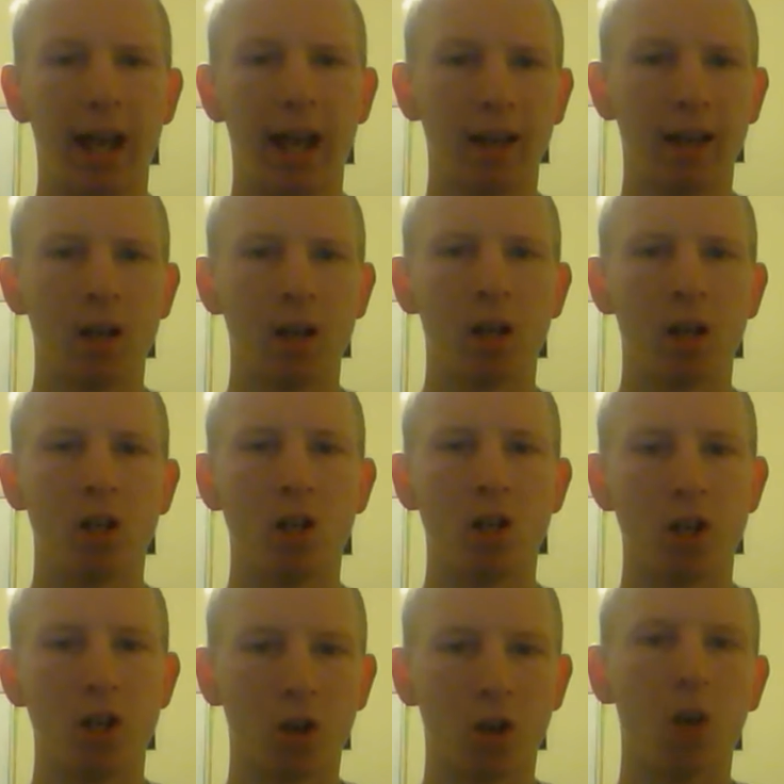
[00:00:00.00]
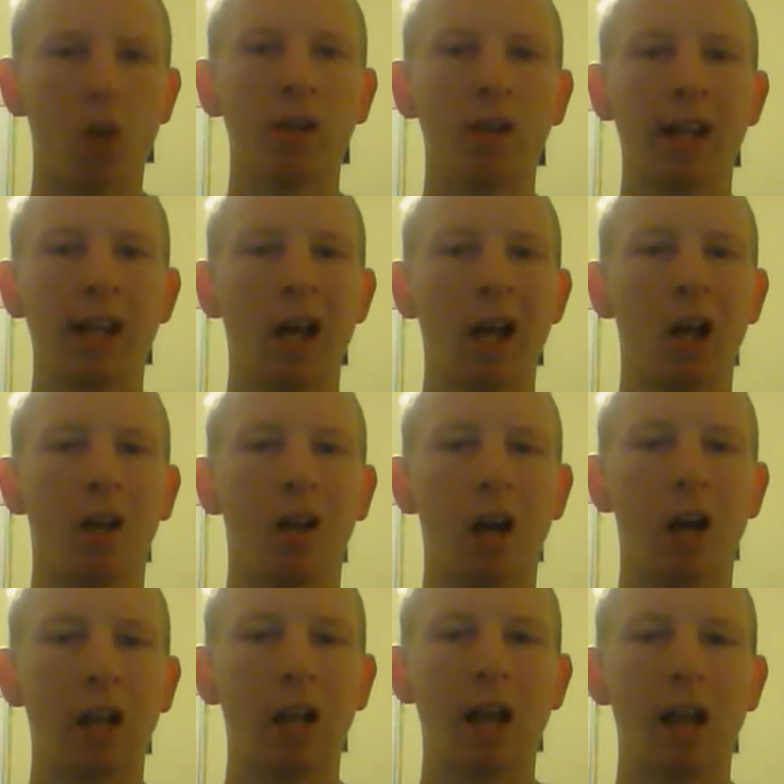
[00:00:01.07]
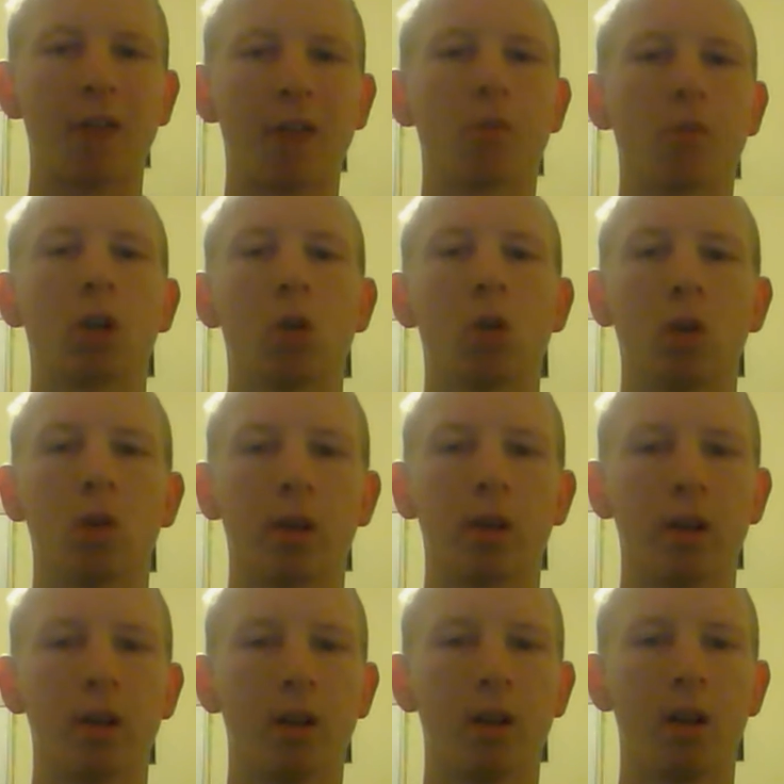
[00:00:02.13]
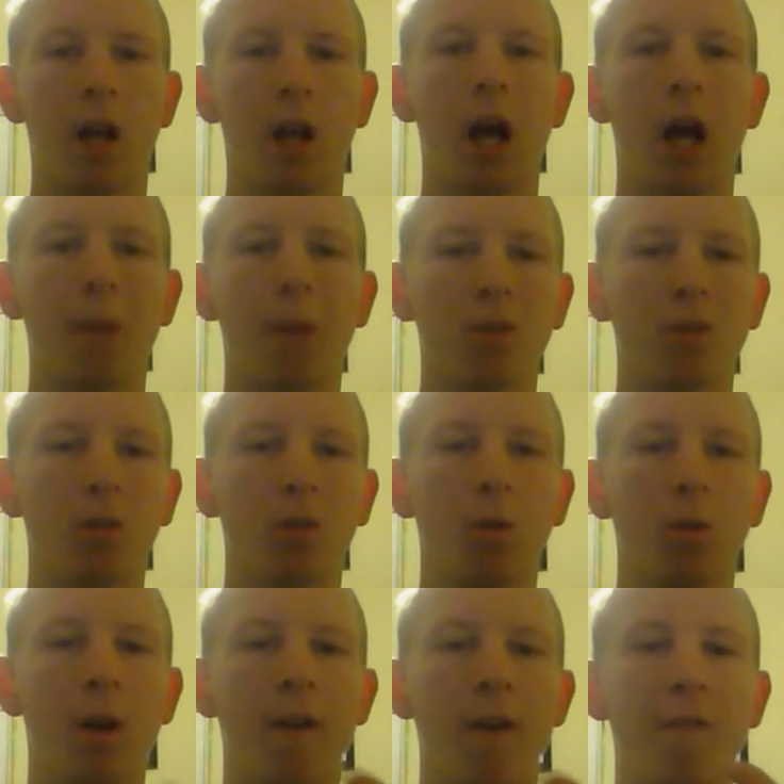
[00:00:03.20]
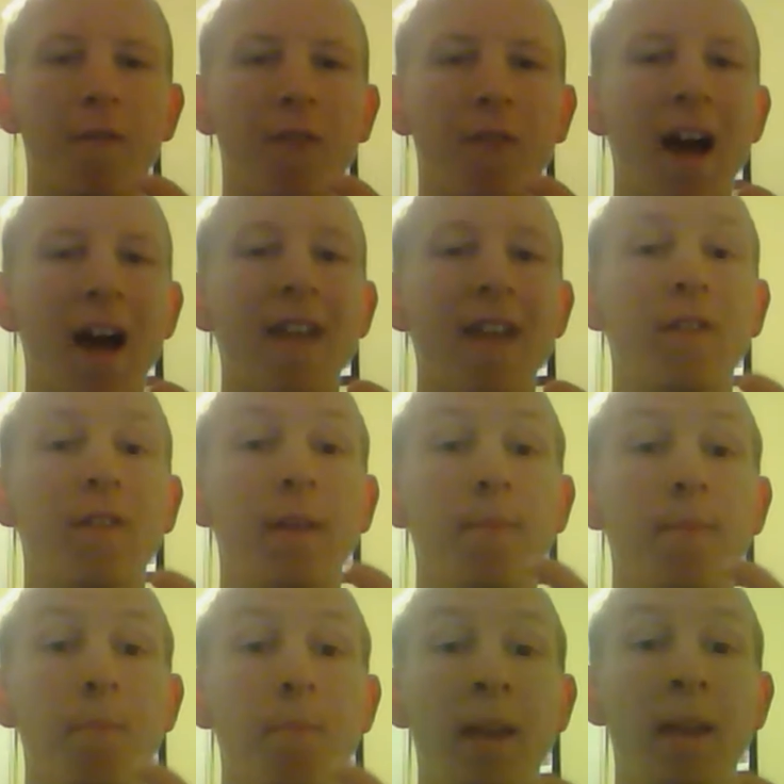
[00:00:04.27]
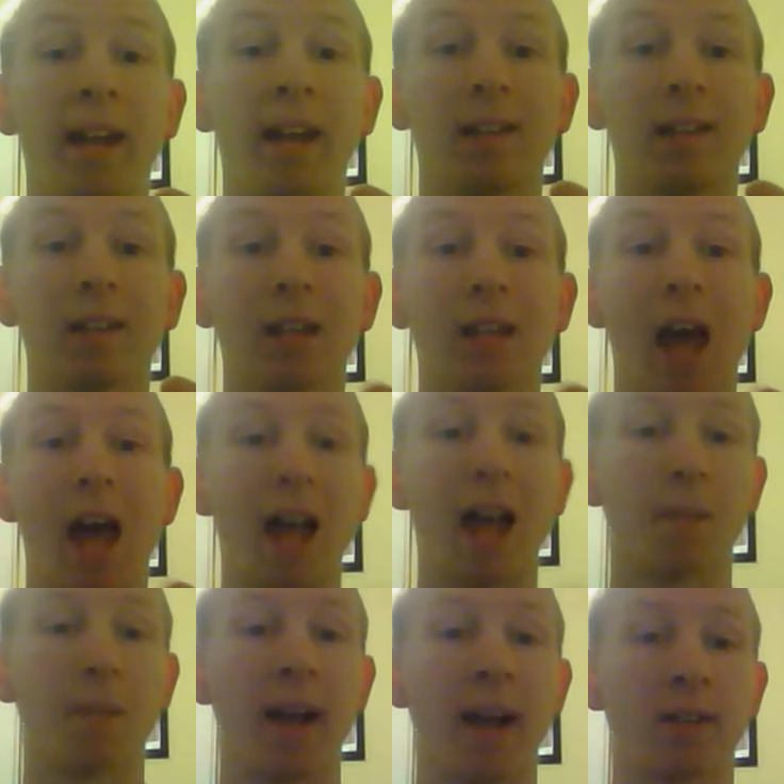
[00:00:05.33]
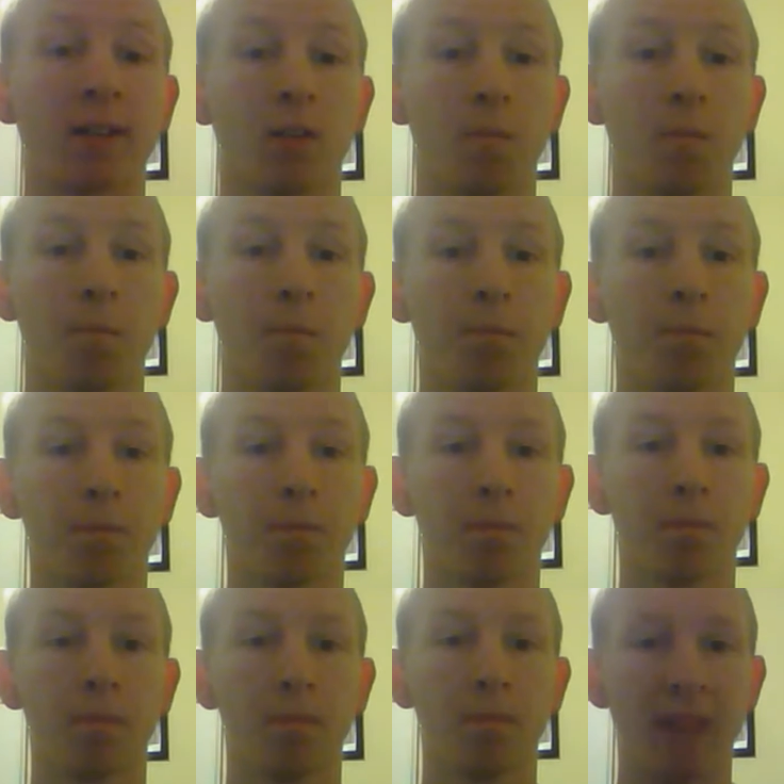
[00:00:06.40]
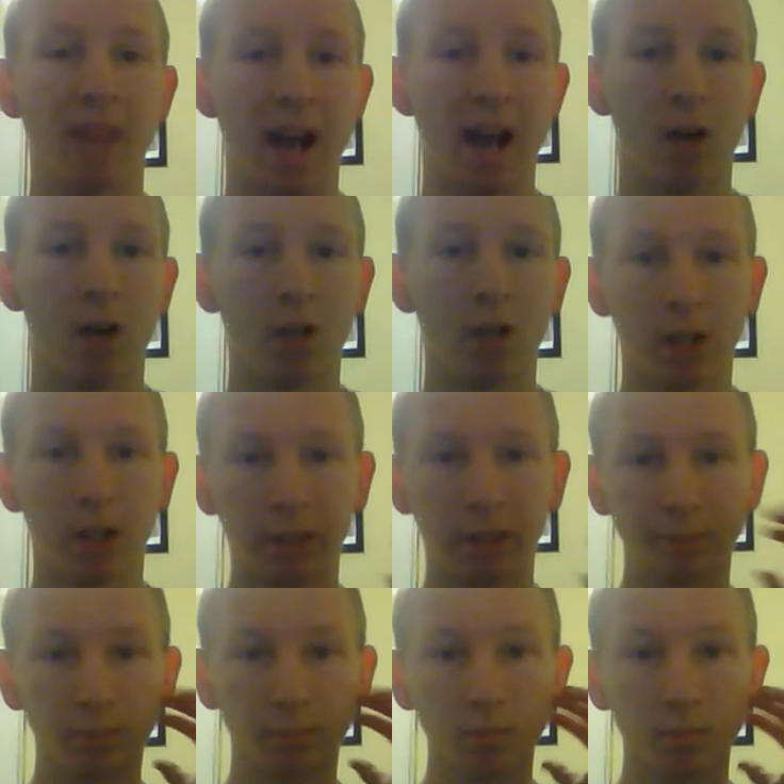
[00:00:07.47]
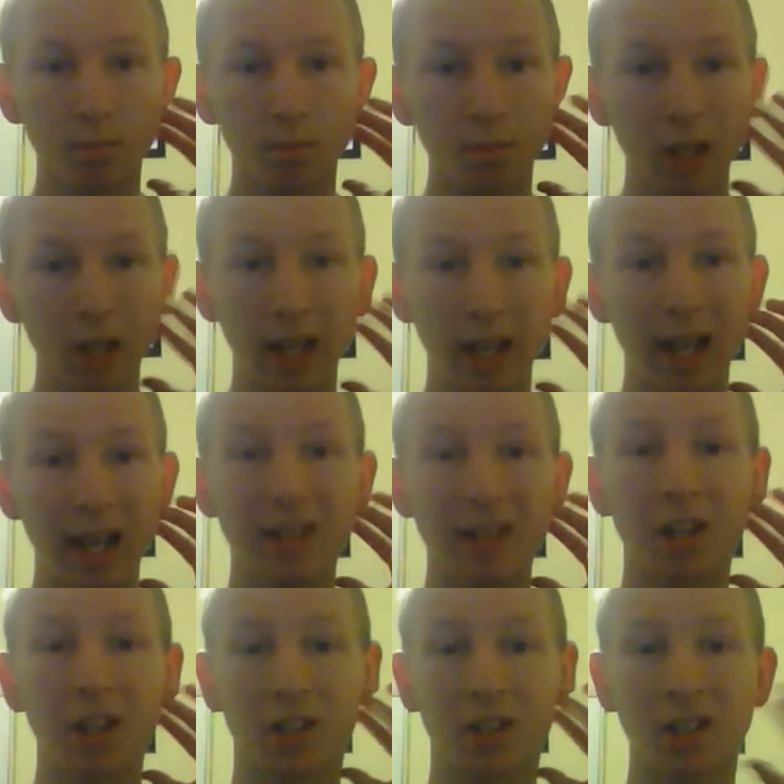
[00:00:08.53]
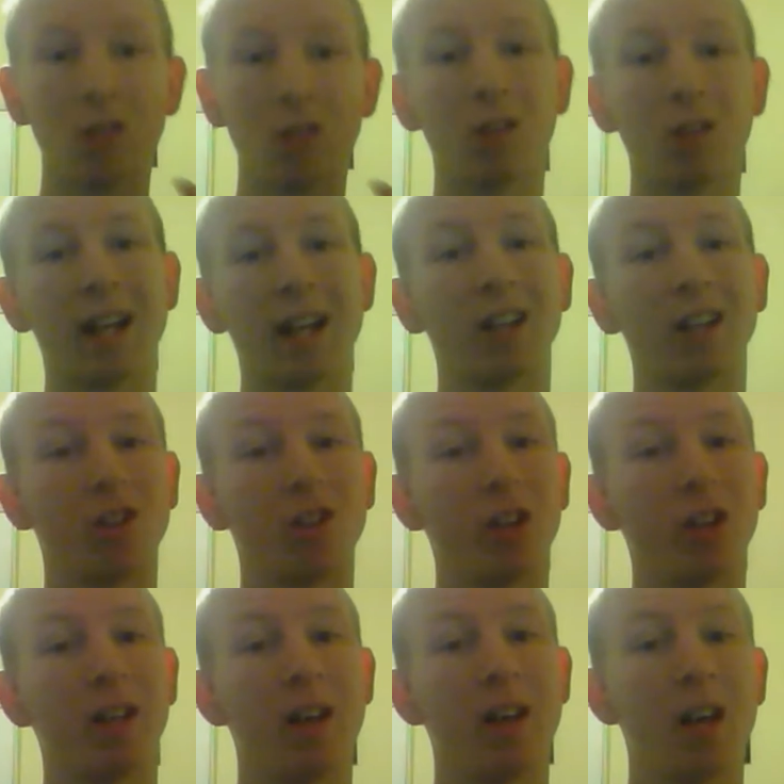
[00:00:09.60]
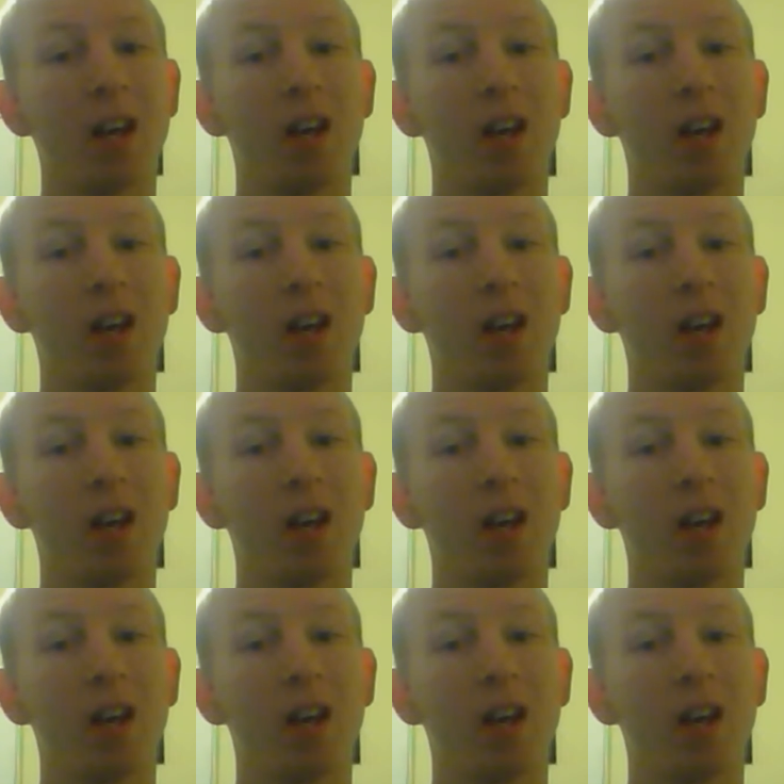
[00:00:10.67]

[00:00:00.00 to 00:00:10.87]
and you're only allowed to record up to 5 minutes as maximum. Now, it's still like a good